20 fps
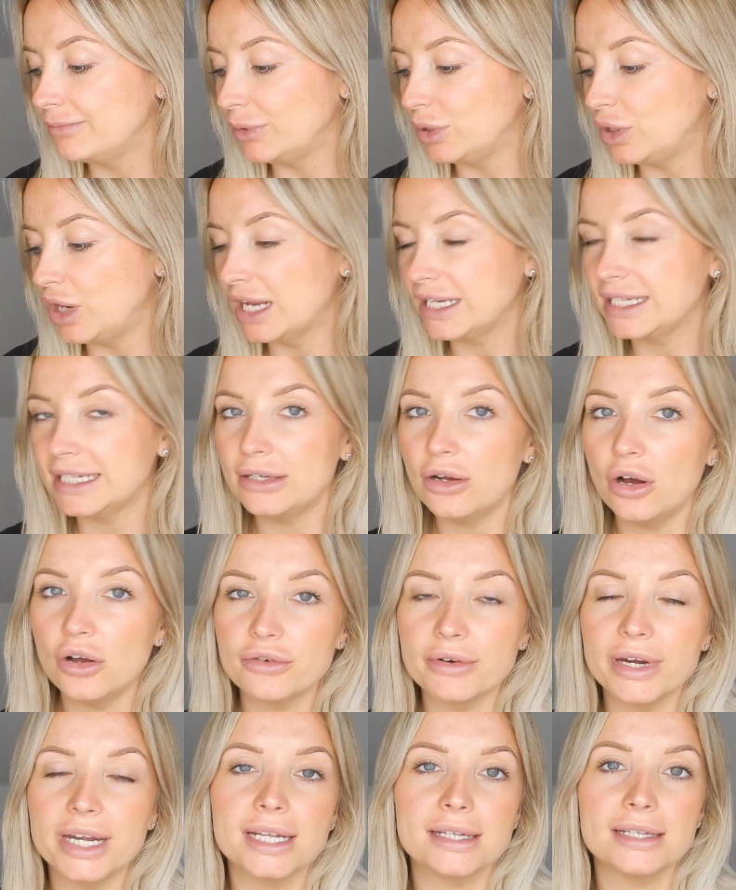But I did
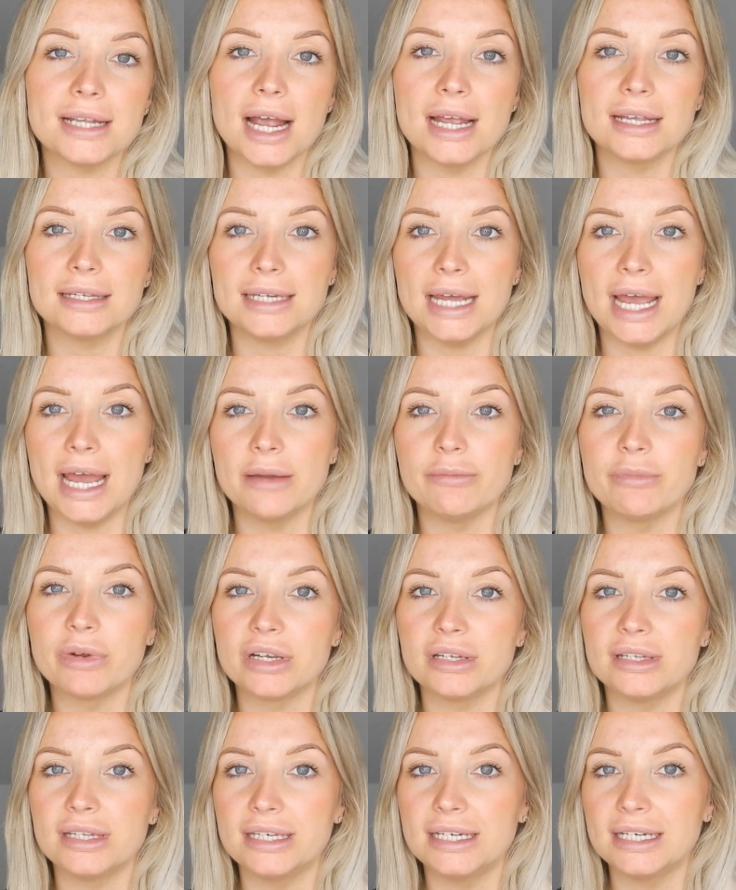order it in a size 10
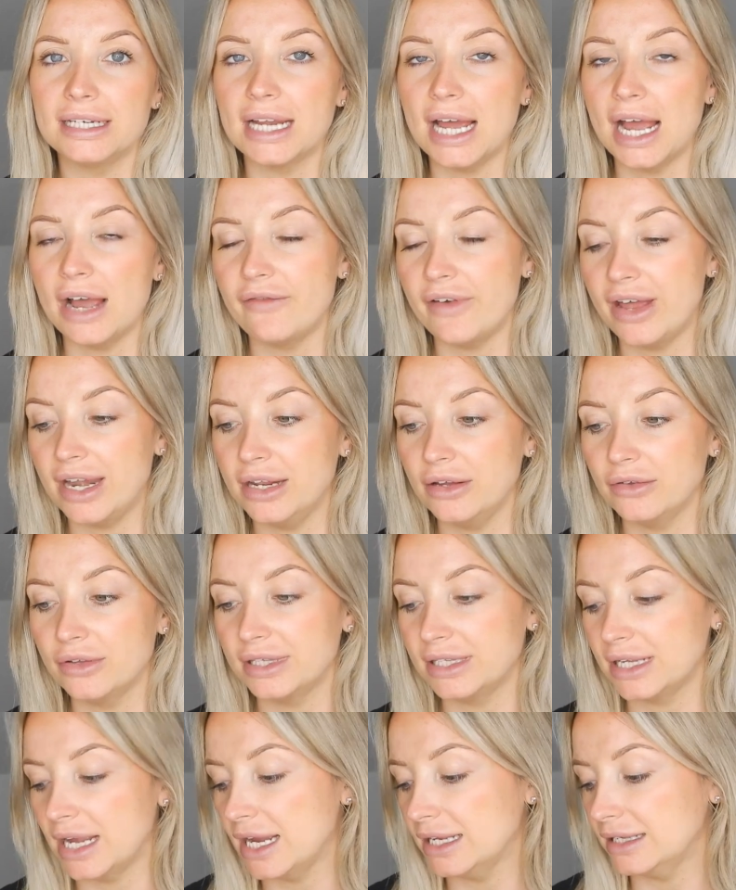because they didn't have any other
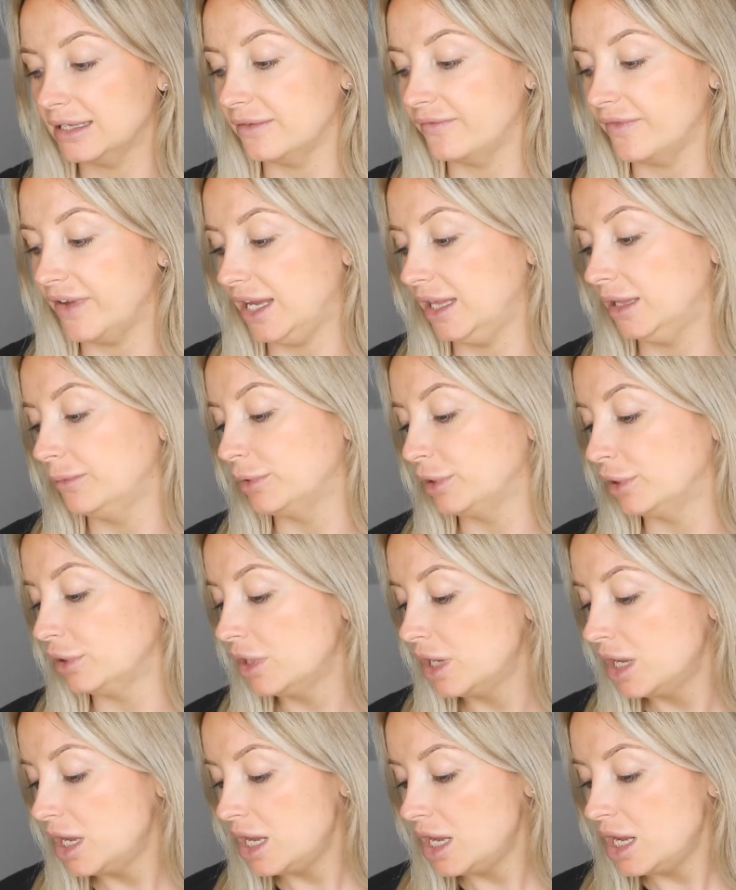sizes
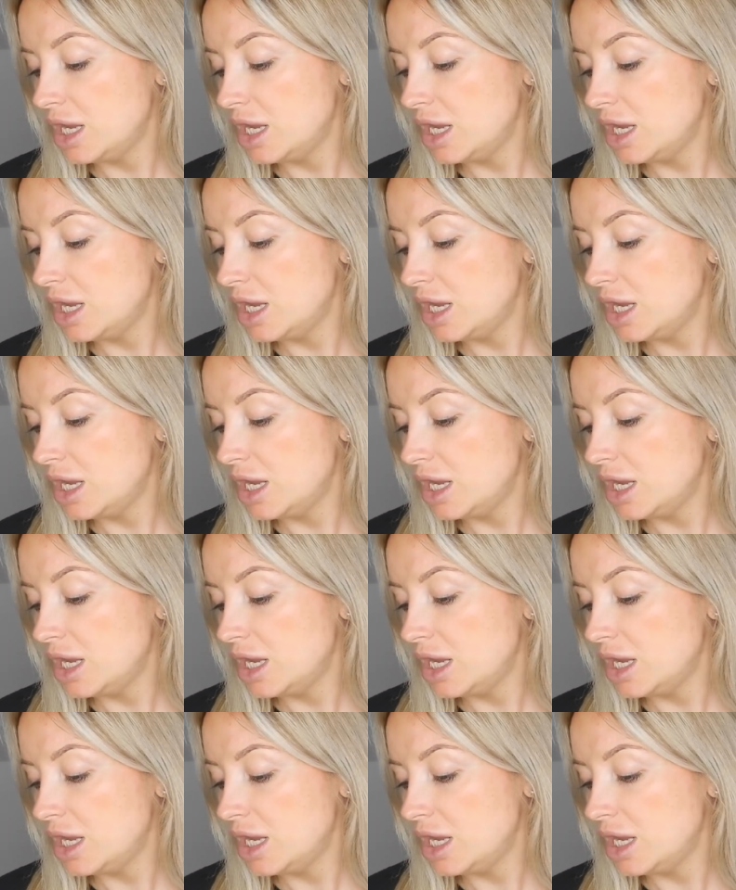available.